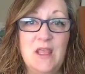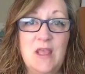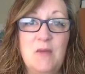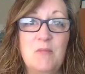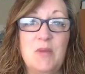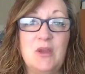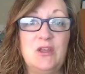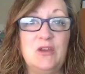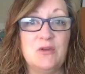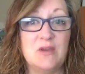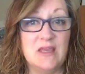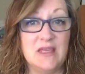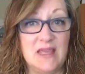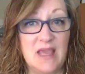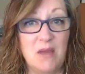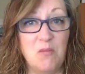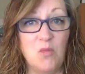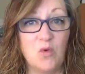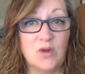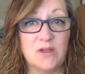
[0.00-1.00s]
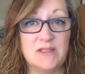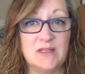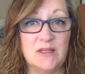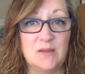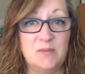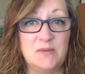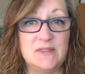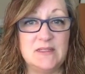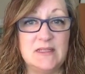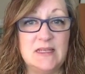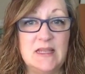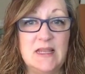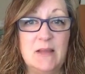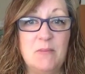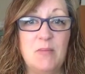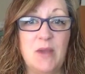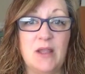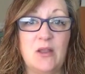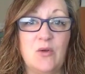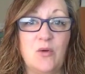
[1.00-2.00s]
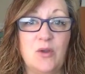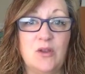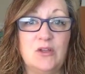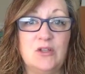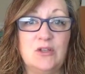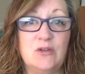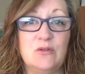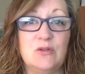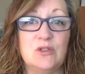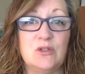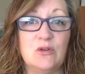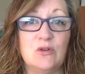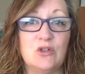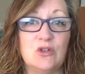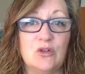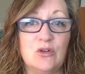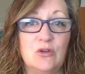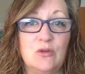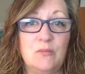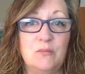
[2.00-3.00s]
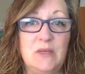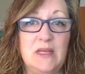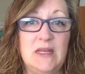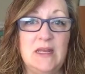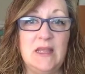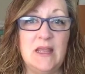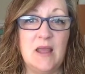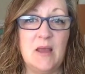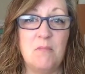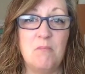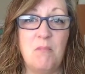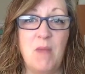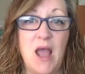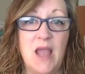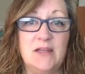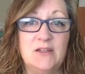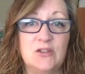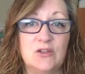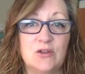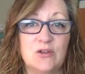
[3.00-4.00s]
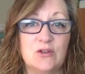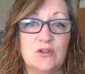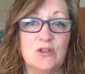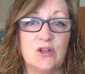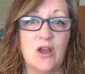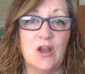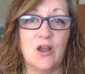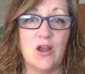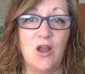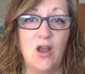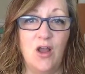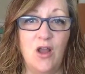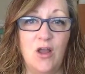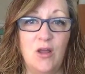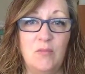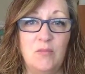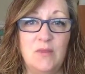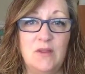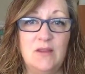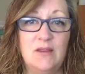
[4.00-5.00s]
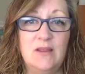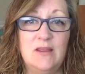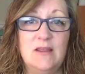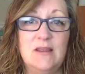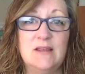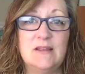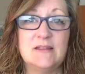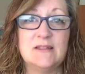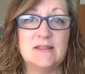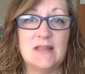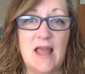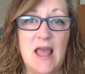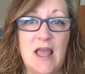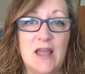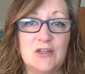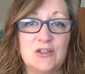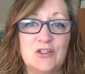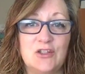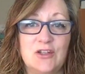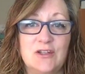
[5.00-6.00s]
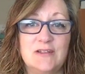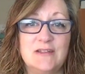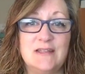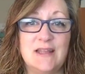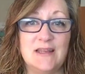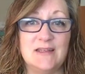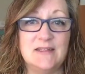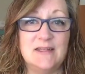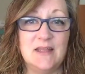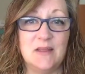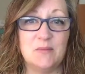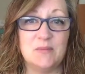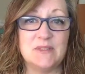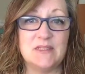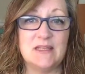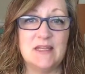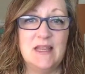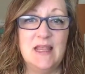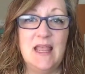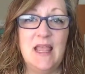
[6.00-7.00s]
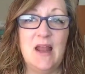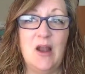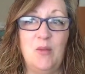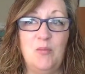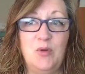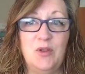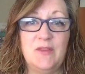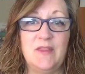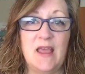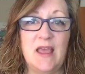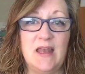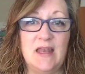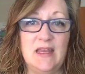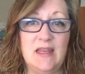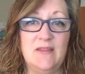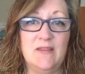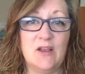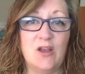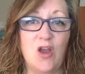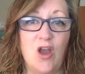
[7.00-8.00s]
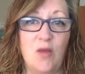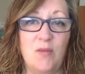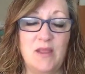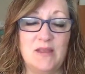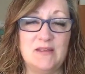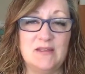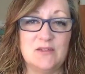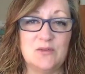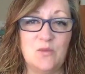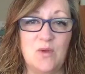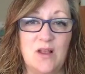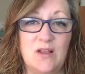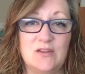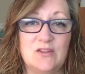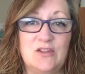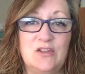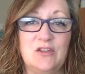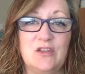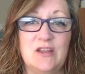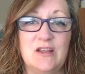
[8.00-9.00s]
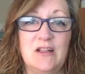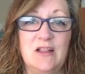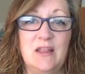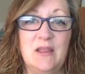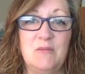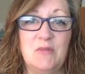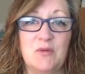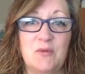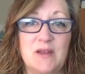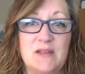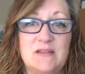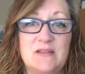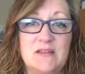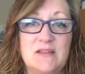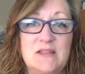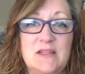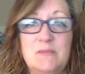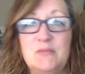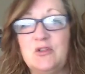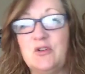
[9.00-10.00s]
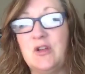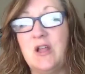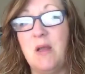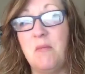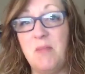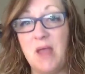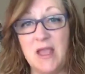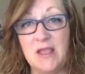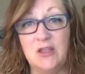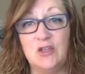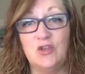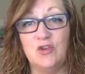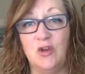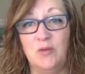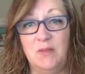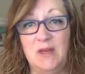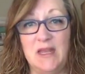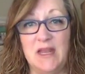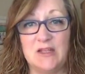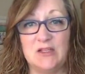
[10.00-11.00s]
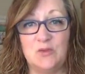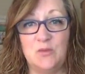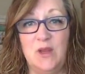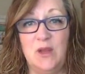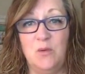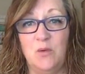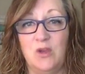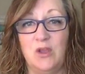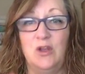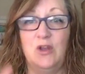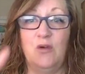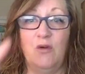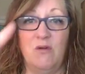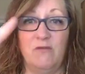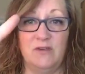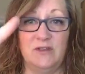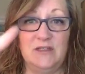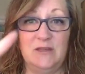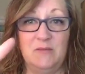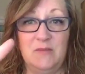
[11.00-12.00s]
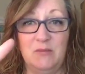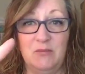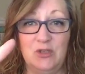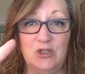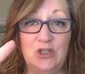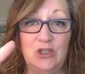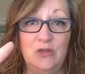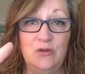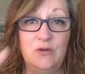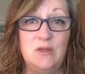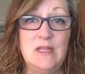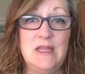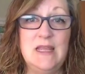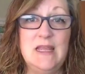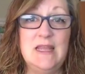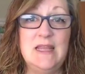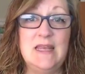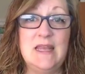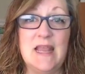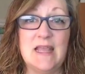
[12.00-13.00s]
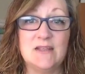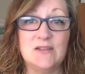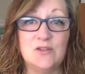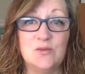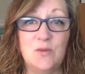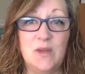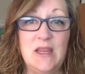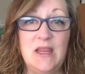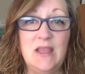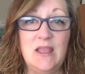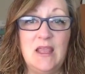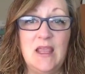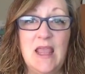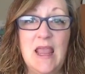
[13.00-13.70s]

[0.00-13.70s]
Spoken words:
but you can get more tips by going to socialmediaminder.com/10 tips. And I'll put that in the comment as well, so you can claim the rest of the tips, or come back and join me next week. We're going to go over tip number 2 next week.